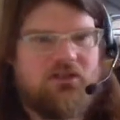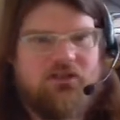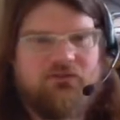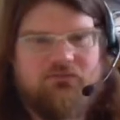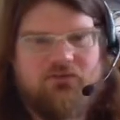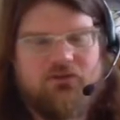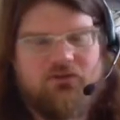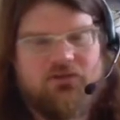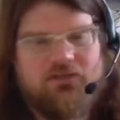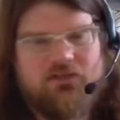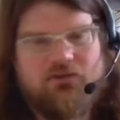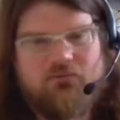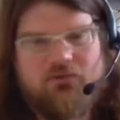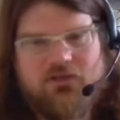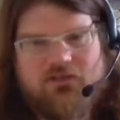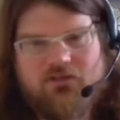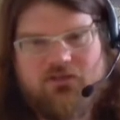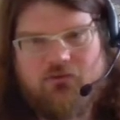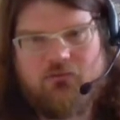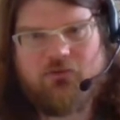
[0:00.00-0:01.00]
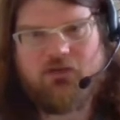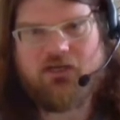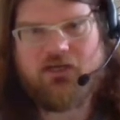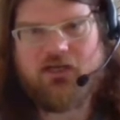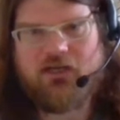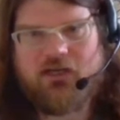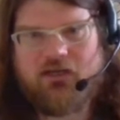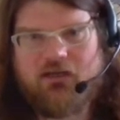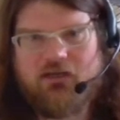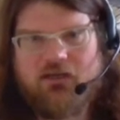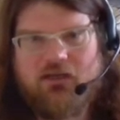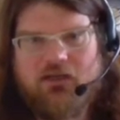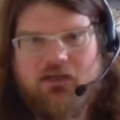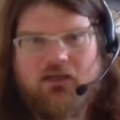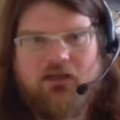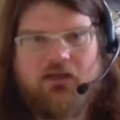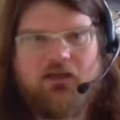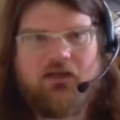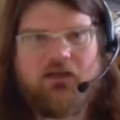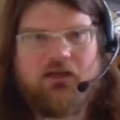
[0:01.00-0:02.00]
I have no idea why it's not working.
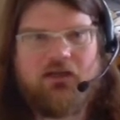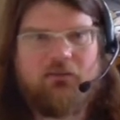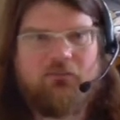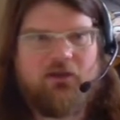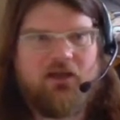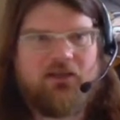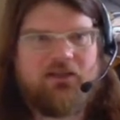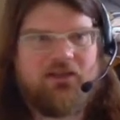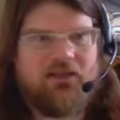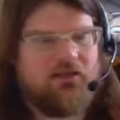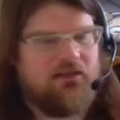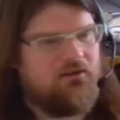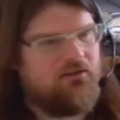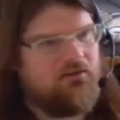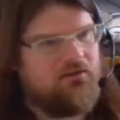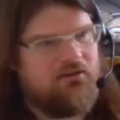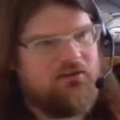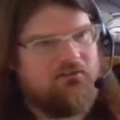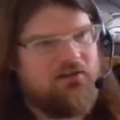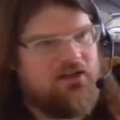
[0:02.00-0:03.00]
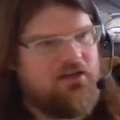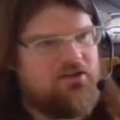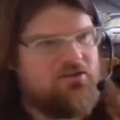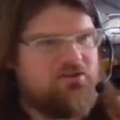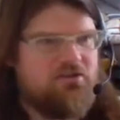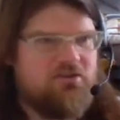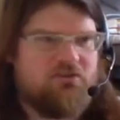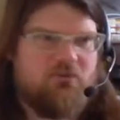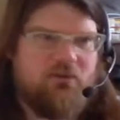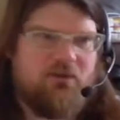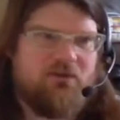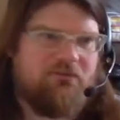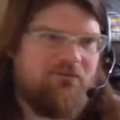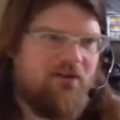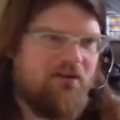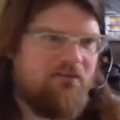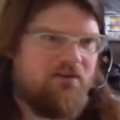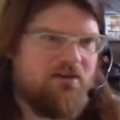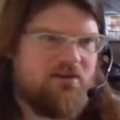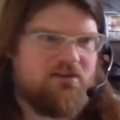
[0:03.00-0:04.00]
I think there are issues with
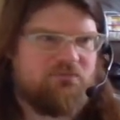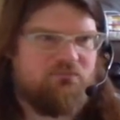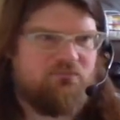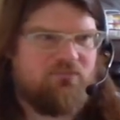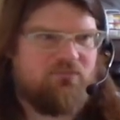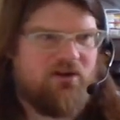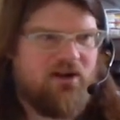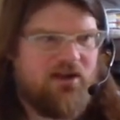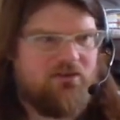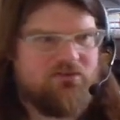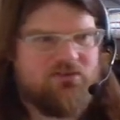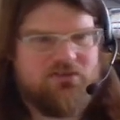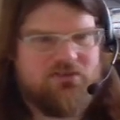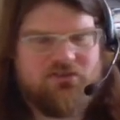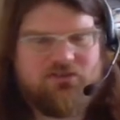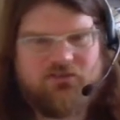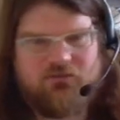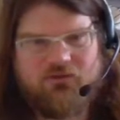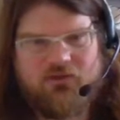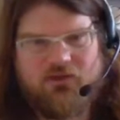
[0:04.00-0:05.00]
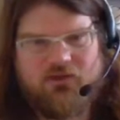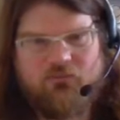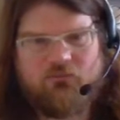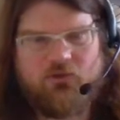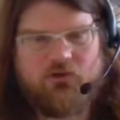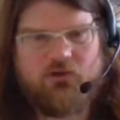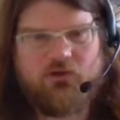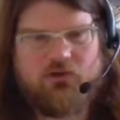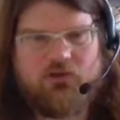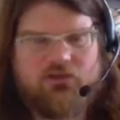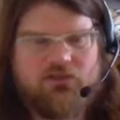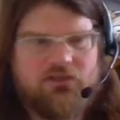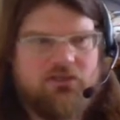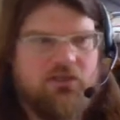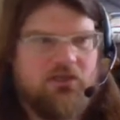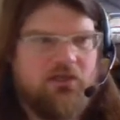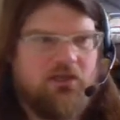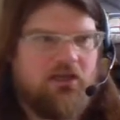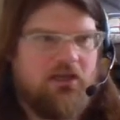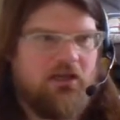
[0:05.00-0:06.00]
various browsers and whatnot
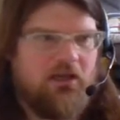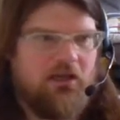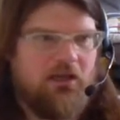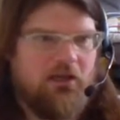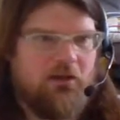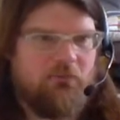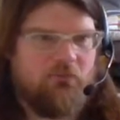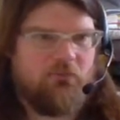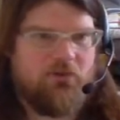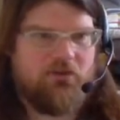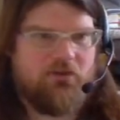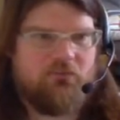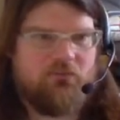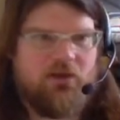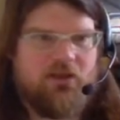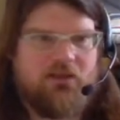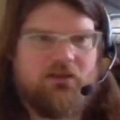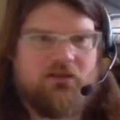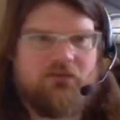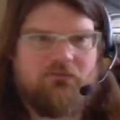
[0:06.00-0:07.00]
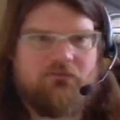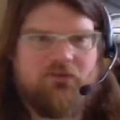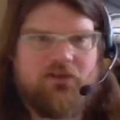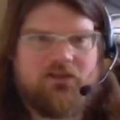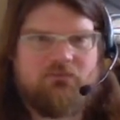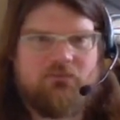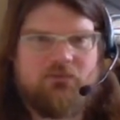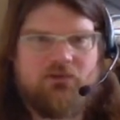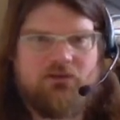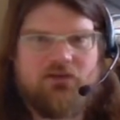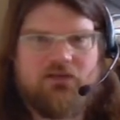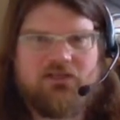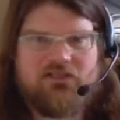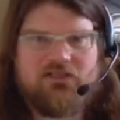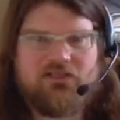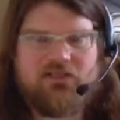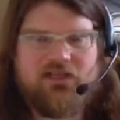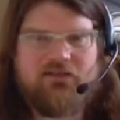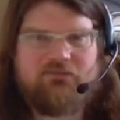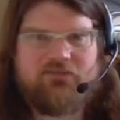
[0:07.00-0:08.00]
with the way that Facebook likes
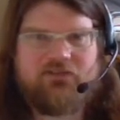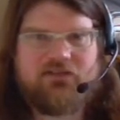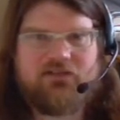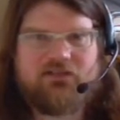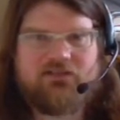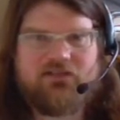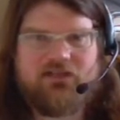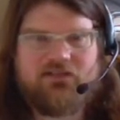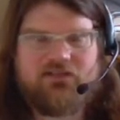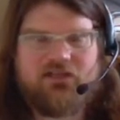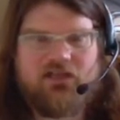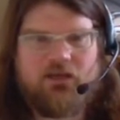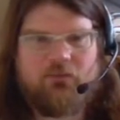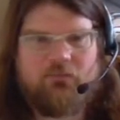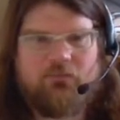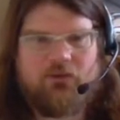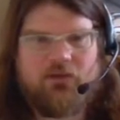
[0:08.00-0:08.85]
to have things set up.